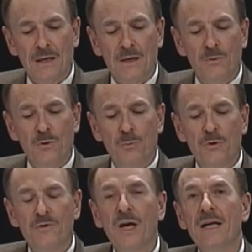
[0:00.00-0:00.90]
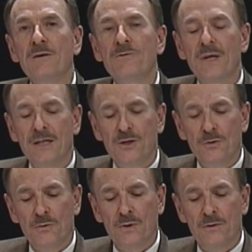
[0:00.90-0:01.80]
We will provide a
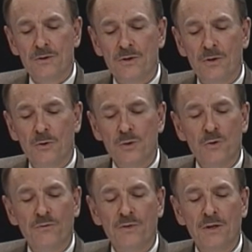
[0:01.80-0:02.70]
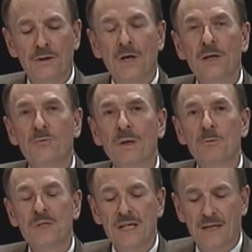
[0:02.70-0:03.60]
venue to those who feel
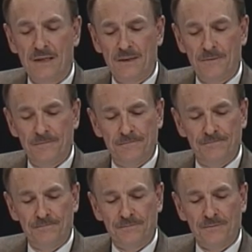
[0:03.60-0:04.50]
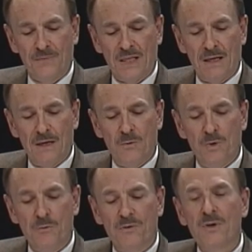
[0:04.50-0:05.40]
unrepresented. We
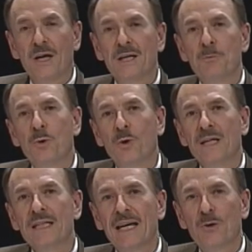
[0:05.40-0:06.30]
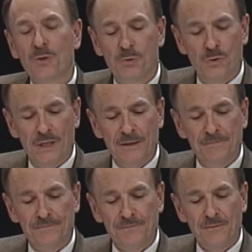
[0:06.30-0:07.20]
provide a point-counterpoint.
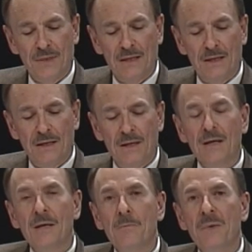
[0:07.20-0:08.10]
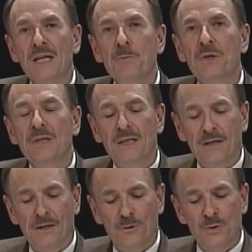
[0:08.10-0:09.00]
Many
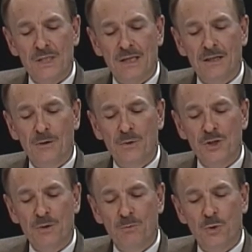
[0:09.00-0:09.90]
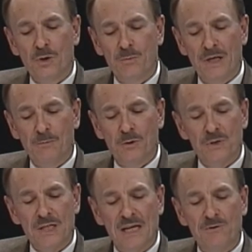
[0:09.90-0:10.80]
politicos and commission board
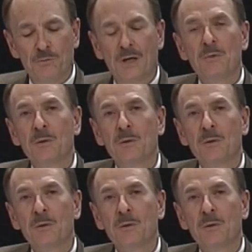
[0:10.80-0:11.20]
members have a public